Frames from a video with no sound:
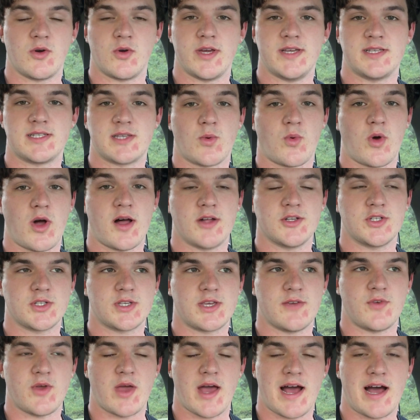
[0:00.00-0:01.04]
He said, well, I'll just
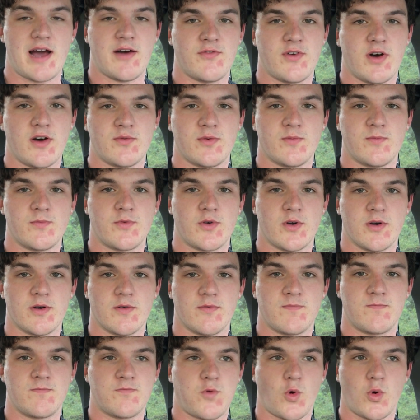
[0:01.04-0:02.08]
give you half of them for
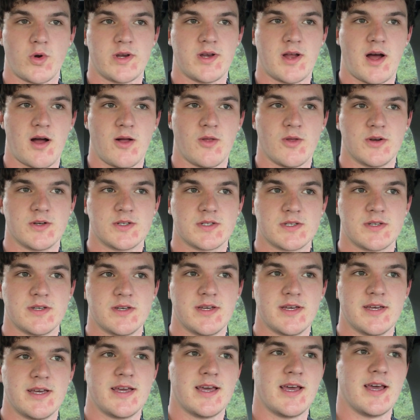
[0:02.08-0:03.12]
$40.
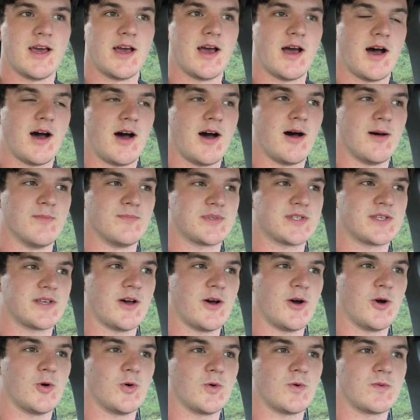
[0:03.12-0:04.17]

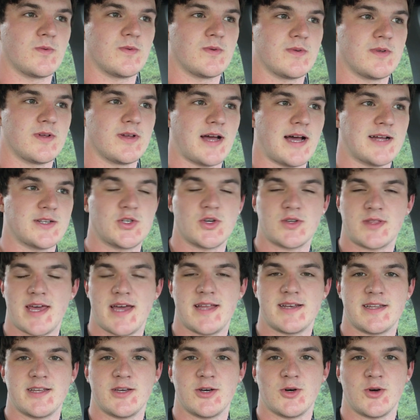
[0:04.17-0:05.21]
So I took
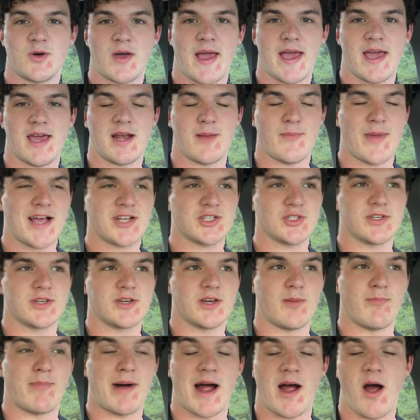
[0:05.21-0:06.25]
that deal and I'm actually
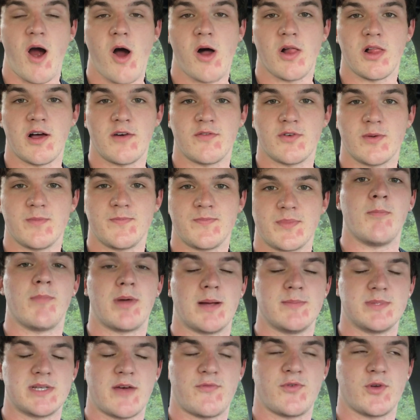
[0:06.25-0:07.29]
going to buy all of them, but
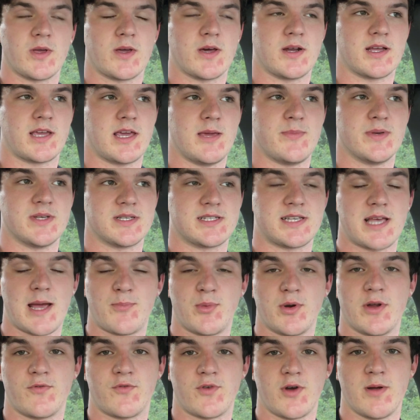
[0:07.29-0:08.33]
I'm definitely going to keep it
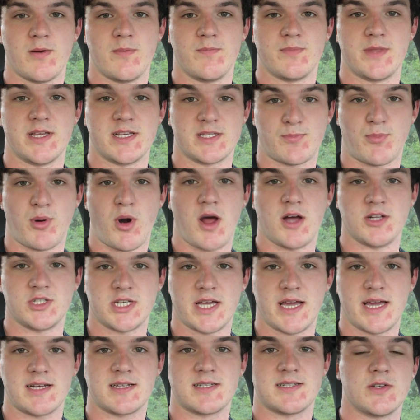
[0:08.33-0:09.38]
separate from this
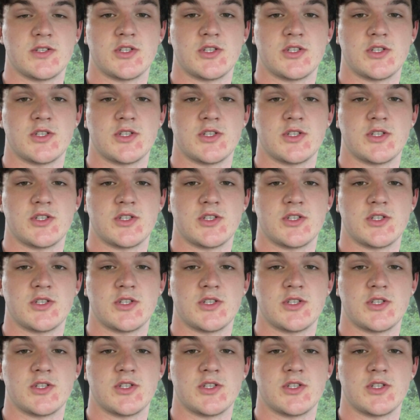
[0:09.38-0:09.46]
project.